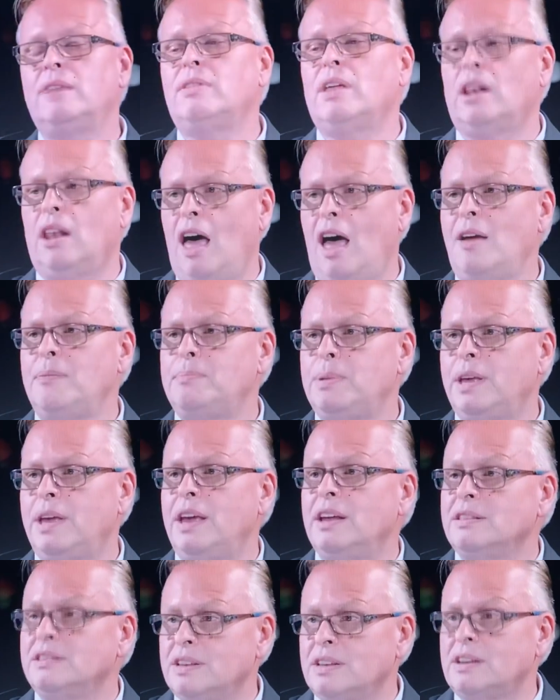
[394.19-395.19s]
that life
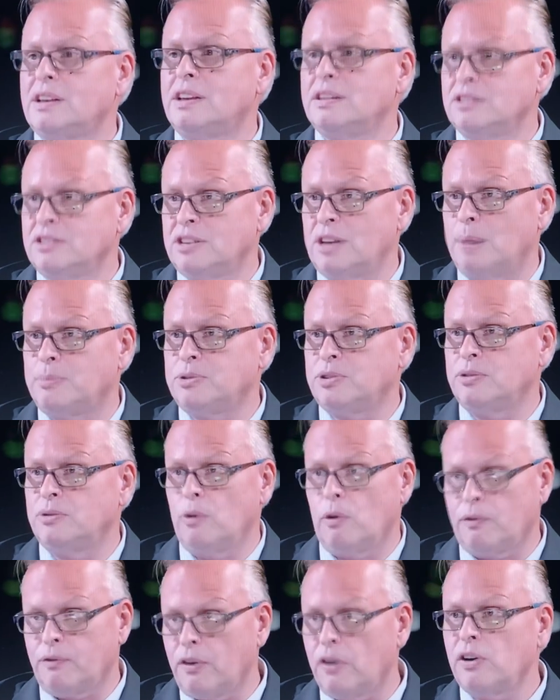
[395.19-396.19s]
begins at conception or
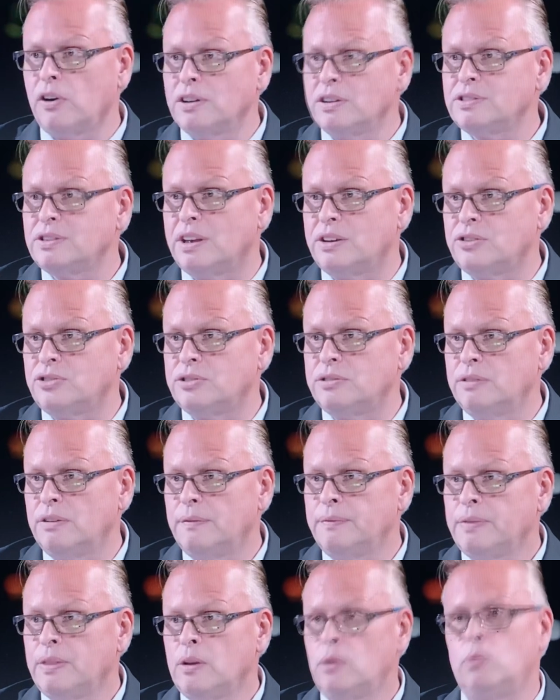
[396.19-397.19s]
fertilization,
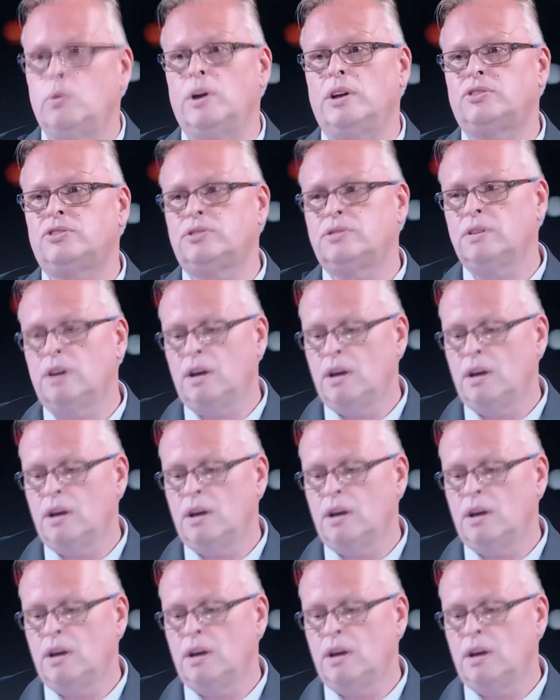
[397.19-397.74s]
which